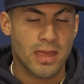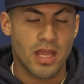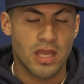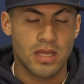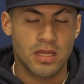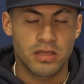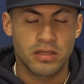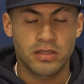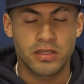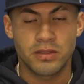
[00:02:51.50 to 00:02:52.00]

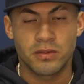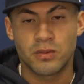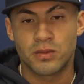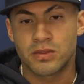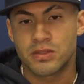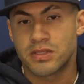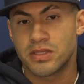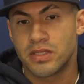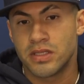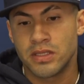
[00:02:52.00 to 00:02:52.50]
And nothing.
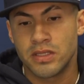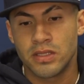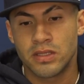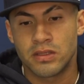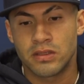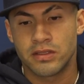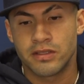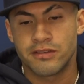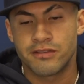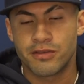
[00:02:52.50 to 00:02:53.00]
We'll see
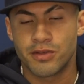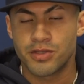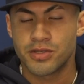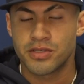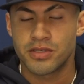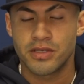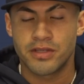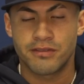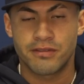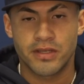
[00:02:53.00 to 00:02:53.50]
on the
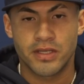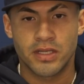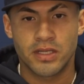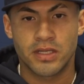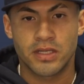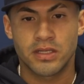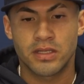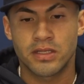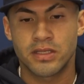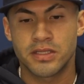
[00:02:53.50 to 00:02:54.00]
future if I got
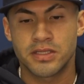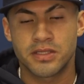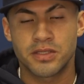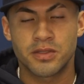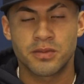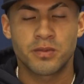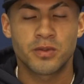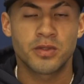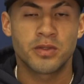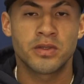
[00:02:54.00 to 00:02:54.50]
a, an
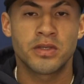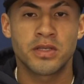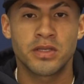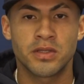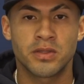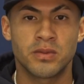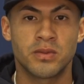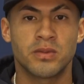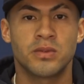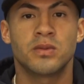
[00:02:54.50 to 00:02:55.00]
opportunity
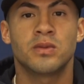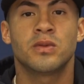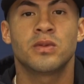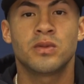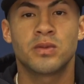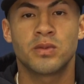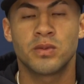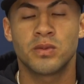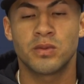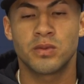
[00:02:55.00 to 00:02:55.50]
to,
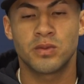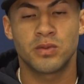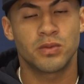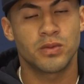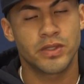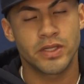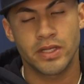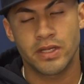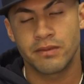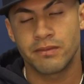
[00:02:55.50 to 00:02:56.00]
to, to
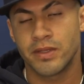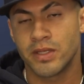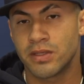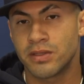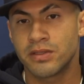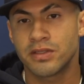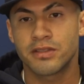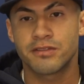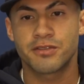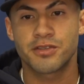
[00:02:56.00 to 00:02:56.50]
get a big
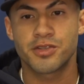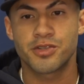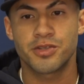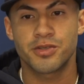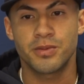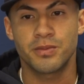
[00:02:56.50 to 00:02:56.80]
contract for sure.